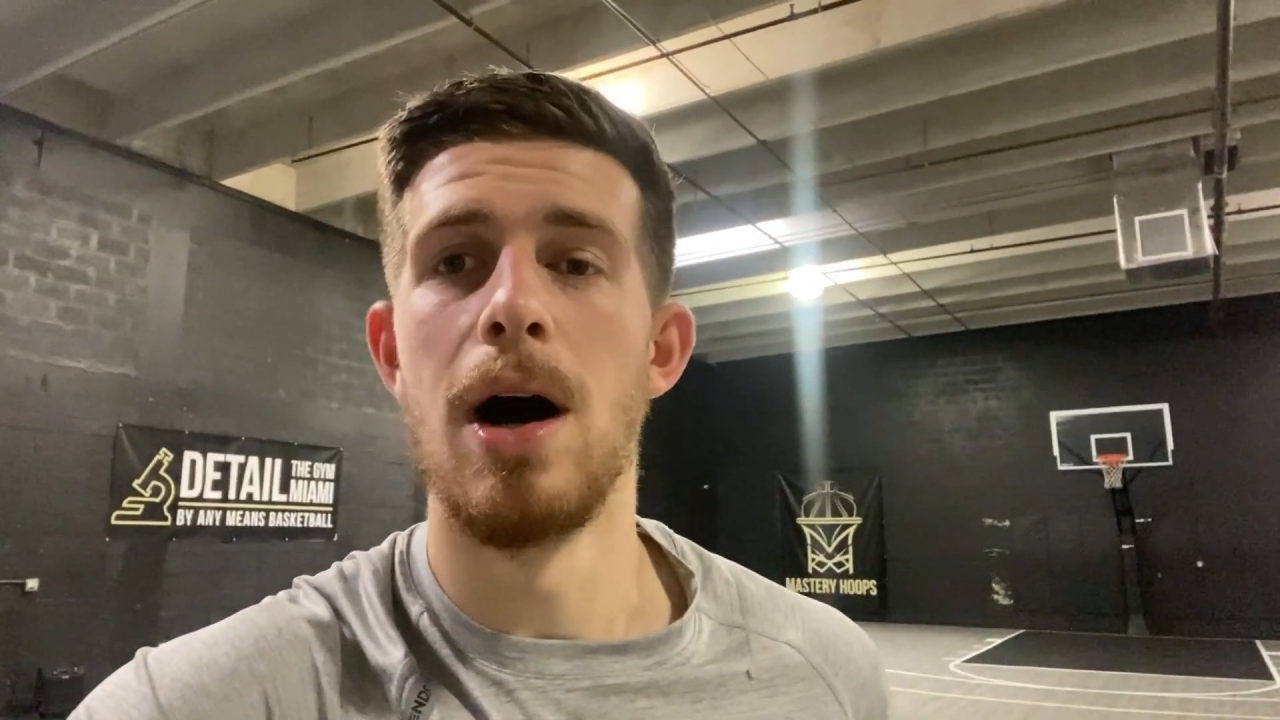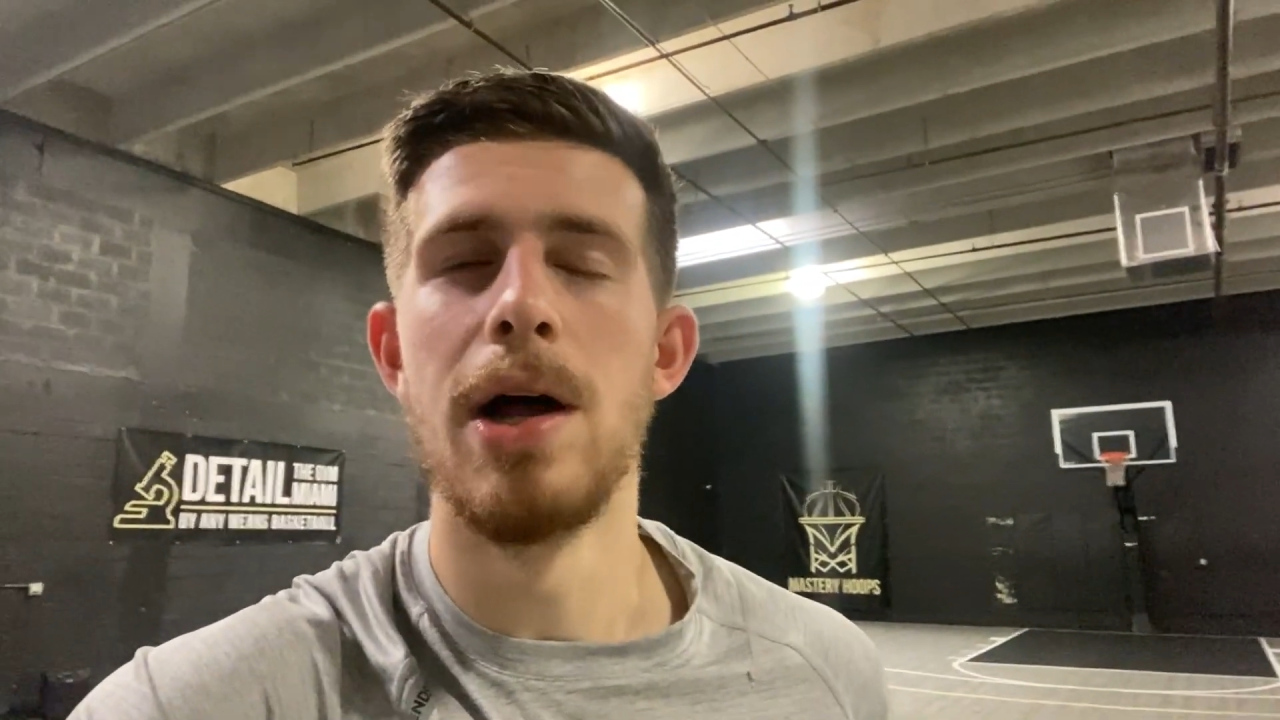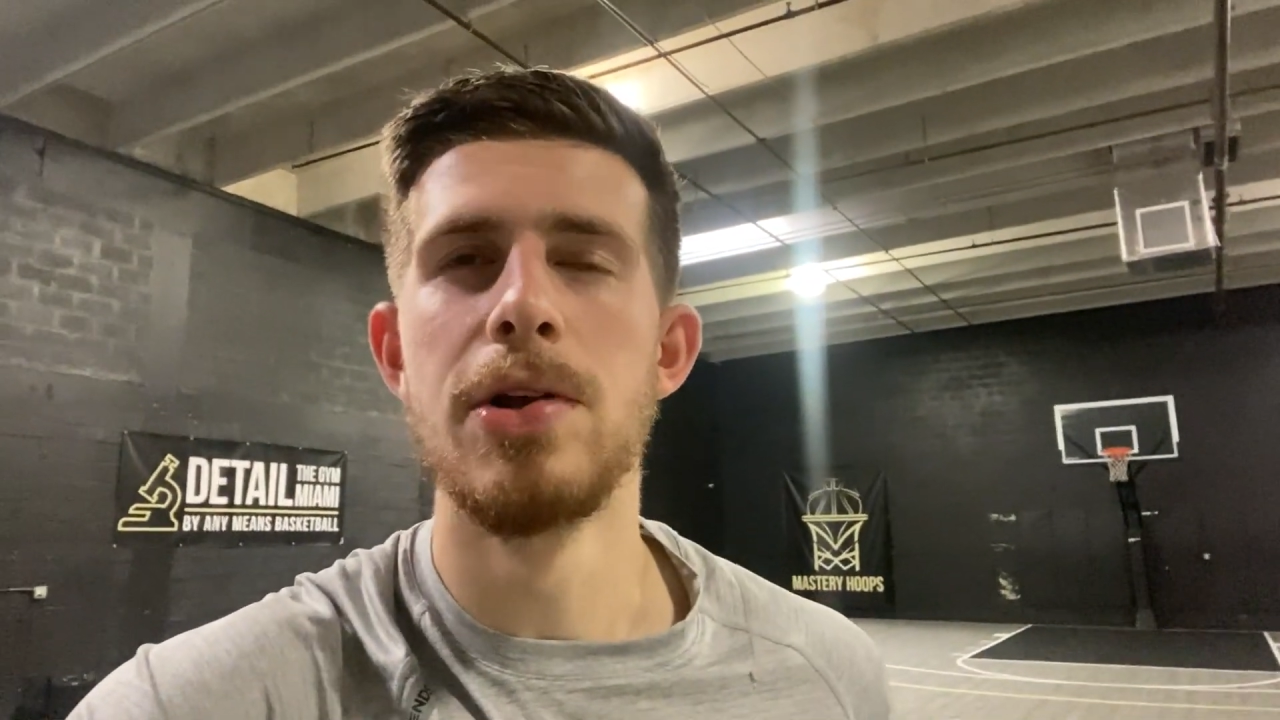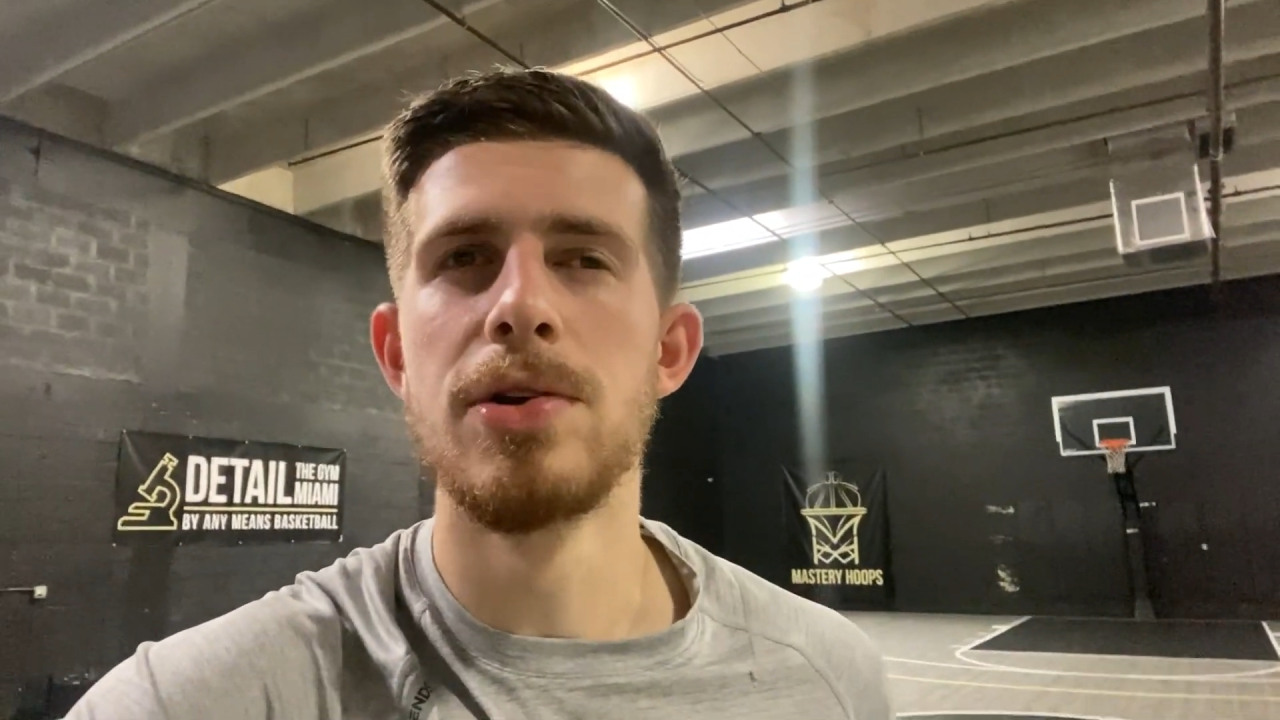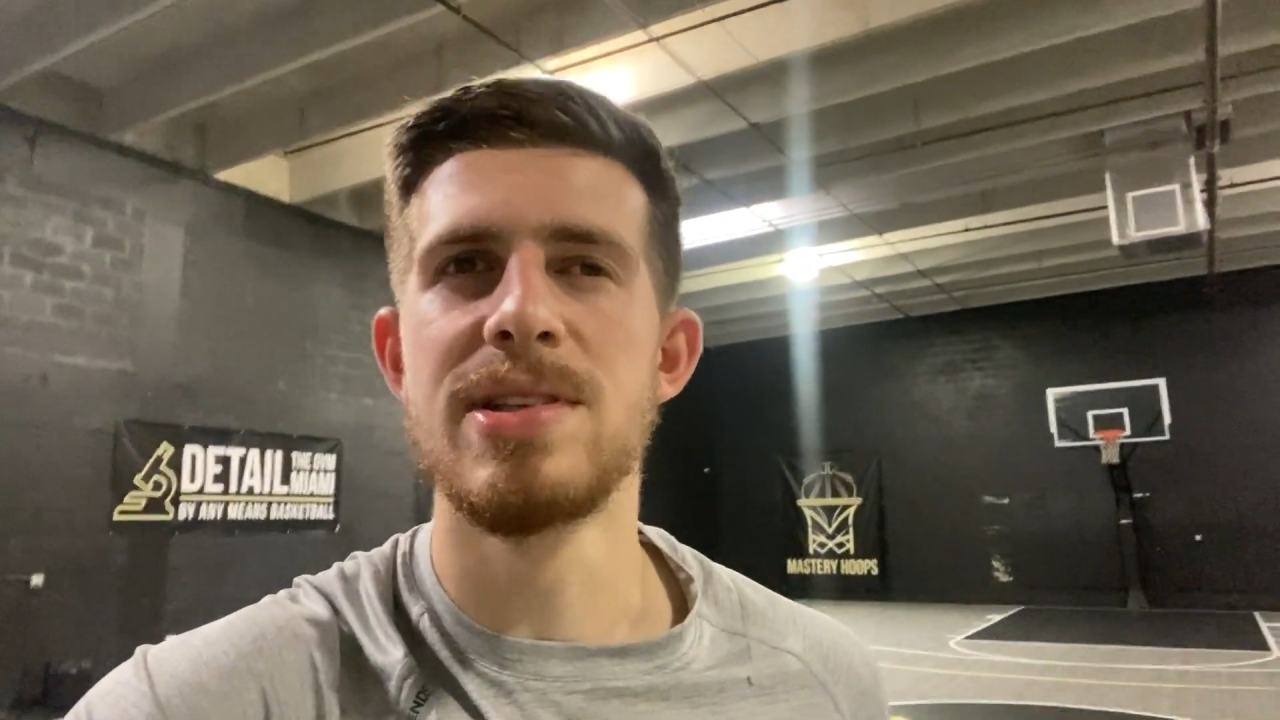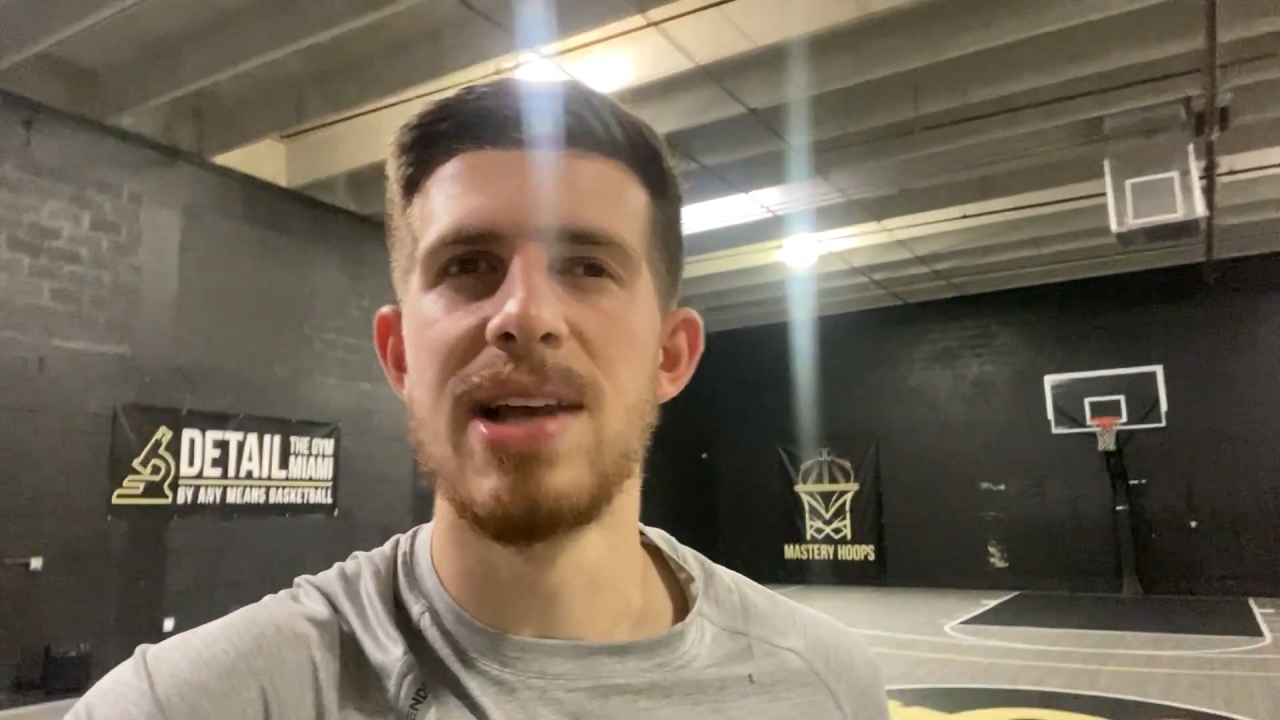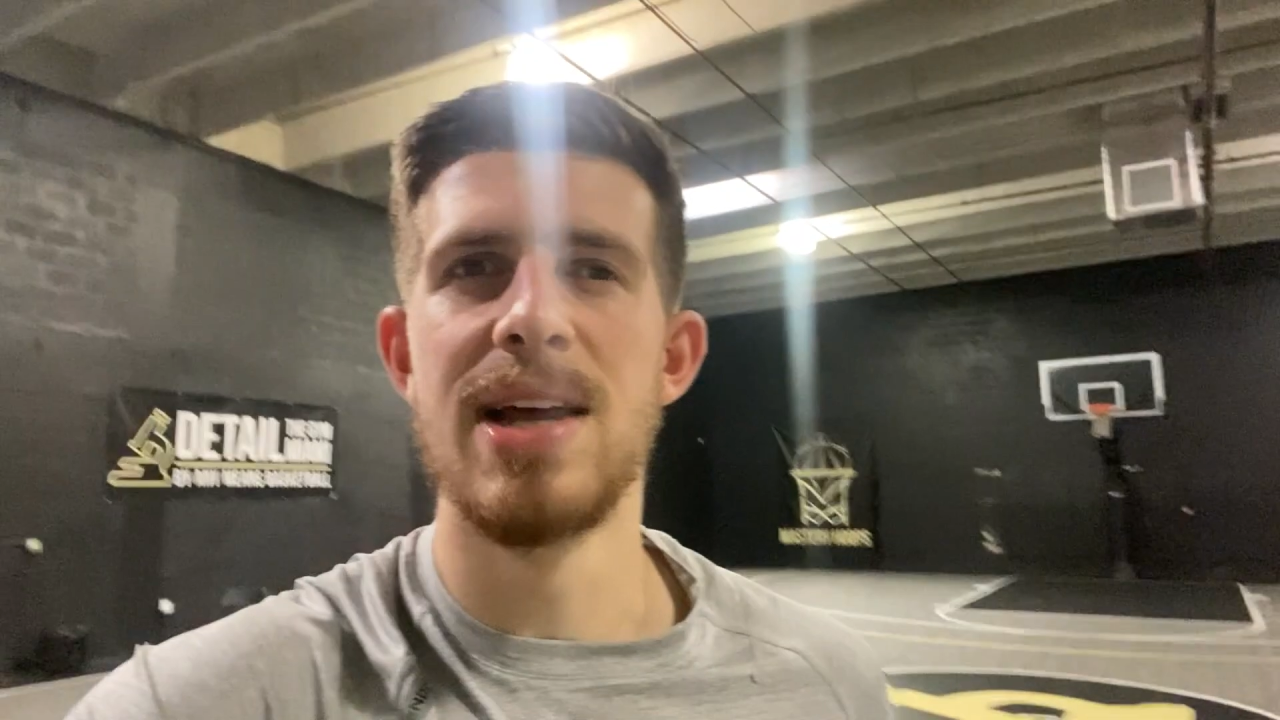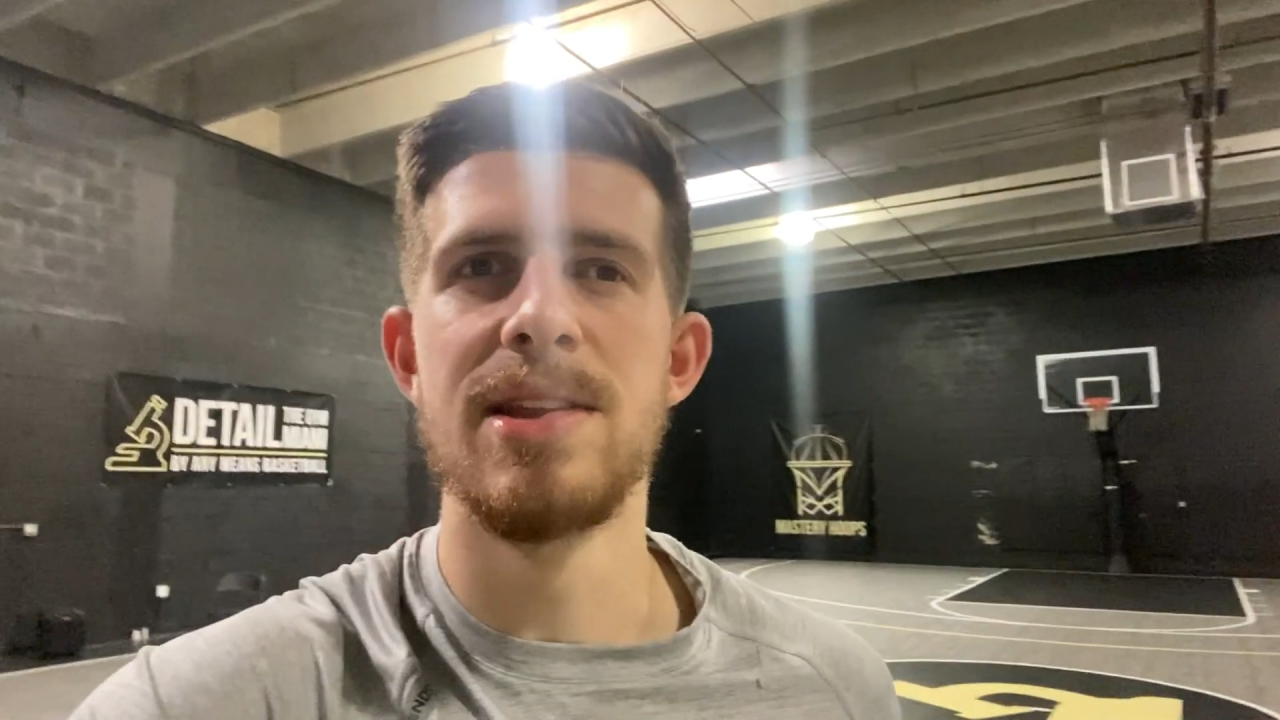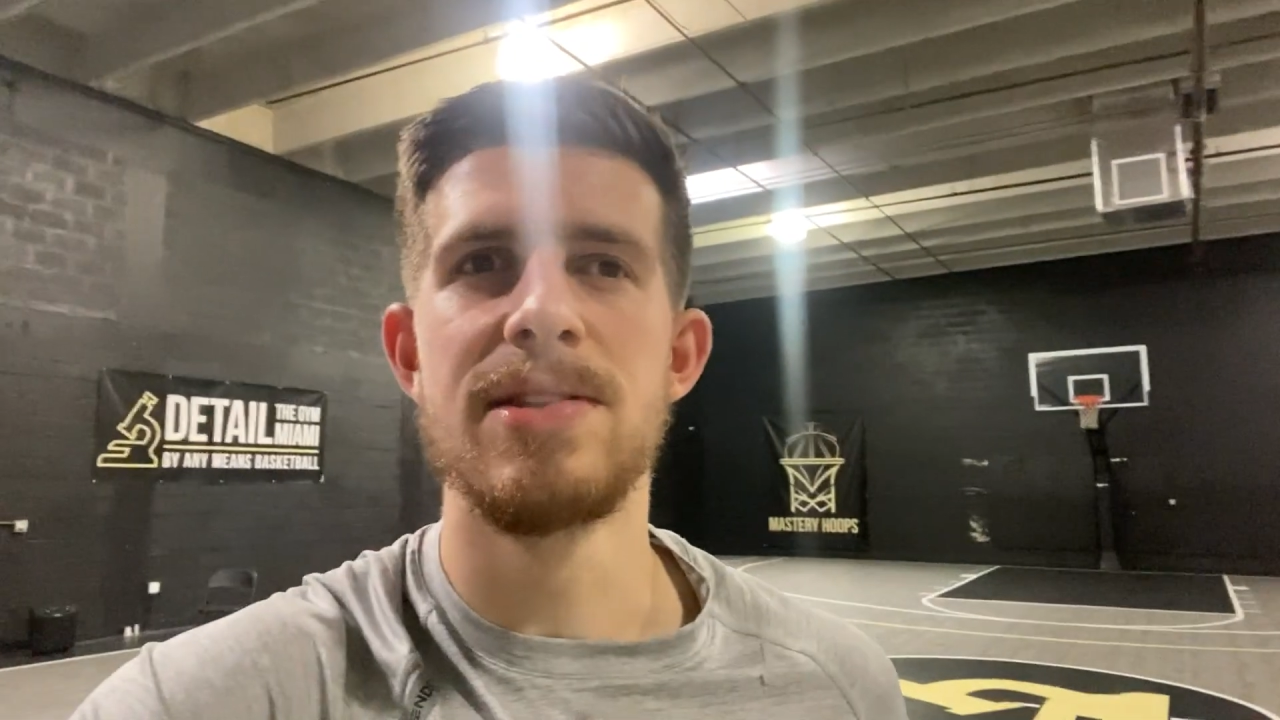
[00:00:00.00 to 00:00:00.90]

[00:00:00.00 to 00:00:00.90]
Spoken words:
understand